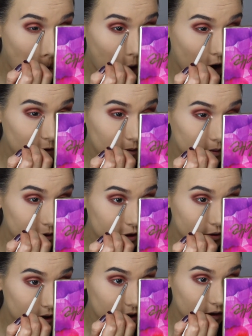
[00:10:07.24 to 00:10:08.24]
I've been
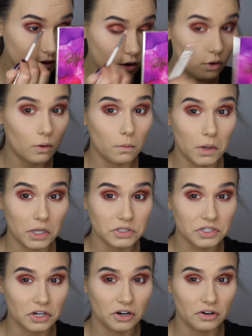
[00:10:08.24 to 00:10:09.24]
doing the whole
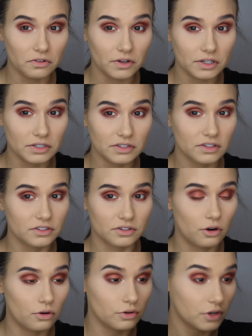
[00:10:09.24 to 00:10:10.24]
mascara face this
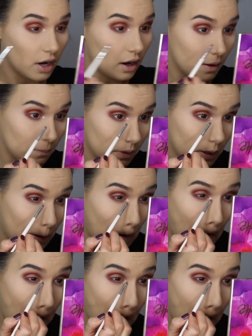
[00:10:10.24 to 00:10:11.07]
whole time, like.